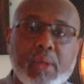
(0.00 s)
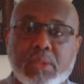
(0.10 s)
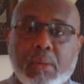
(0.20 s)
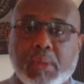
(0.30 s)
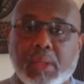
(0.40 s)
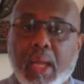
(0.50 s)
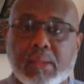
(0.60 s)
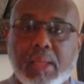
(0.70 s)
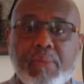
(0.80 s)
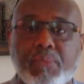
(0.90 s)
something
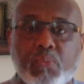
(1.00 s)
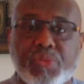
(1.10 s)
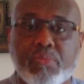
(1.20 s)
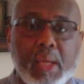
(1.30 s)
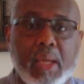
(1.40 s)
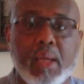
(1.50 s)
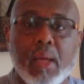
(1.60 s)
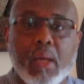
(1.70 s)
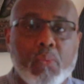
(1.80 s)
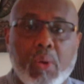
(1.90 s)
like that with me,
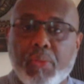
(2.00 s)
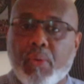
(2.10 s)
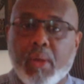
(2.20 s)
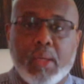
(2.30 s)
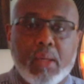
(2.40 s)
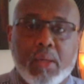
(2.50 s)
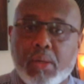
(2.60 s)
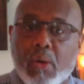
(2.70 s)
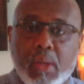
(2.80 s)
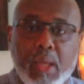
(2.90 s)
whether
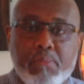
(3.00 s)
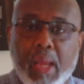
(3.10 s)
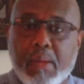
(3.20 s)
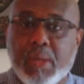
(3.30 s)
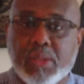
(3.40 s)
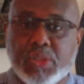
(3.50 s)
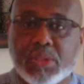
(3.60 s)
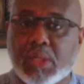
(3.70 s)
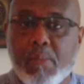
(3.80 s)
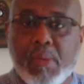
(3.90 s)
it may be
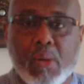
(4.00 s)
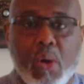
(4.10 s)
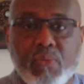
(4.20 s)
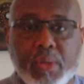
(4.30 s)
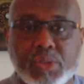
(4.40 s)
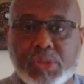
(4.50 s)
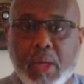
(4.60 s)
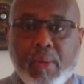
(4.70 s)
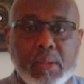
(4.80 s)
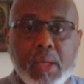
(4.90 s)
just coming over and
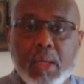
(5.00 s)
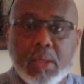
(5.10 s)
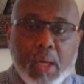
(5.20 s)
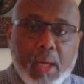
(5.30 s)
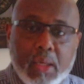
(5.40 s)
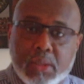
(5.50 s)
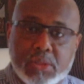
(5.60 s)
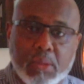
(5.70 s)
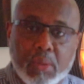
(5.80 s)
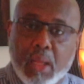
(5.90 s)
sharing
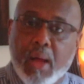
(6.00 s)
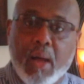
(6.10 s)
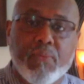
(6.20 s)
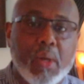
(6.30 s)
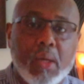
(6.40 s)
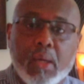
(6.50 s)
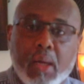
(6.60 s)
some love.